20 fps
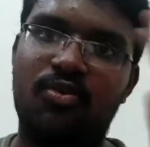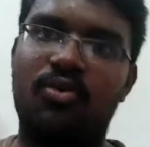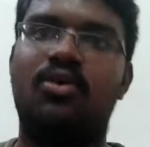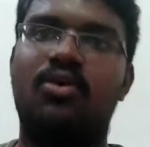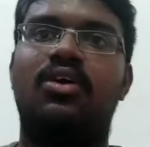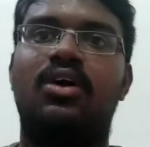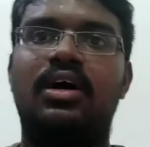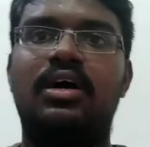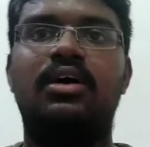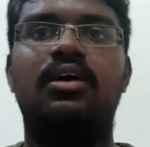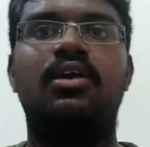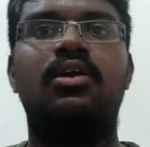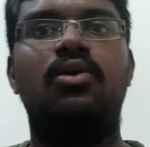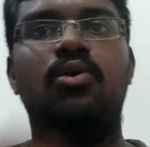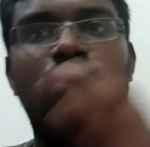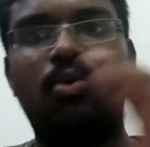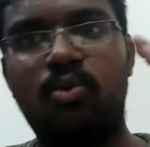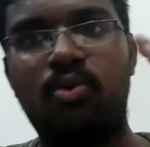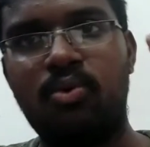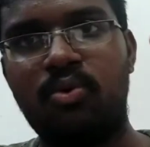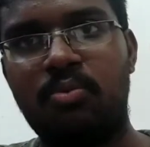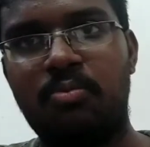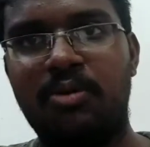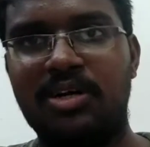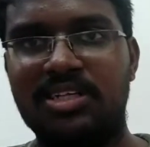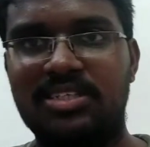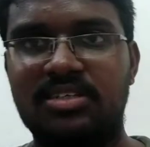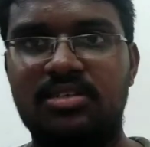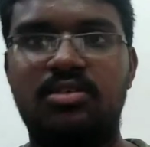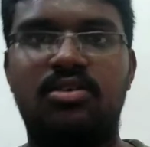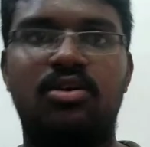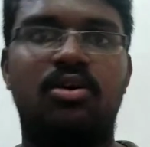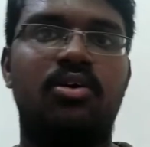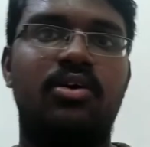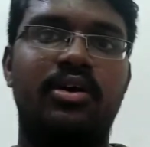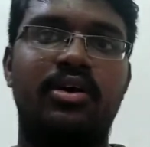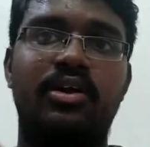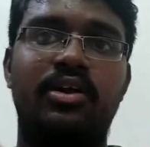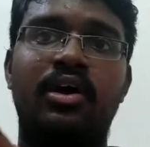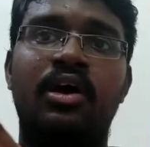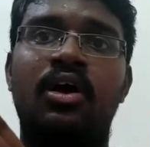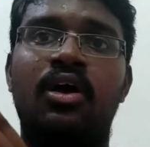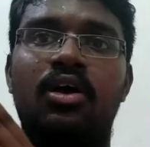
for a low budget or a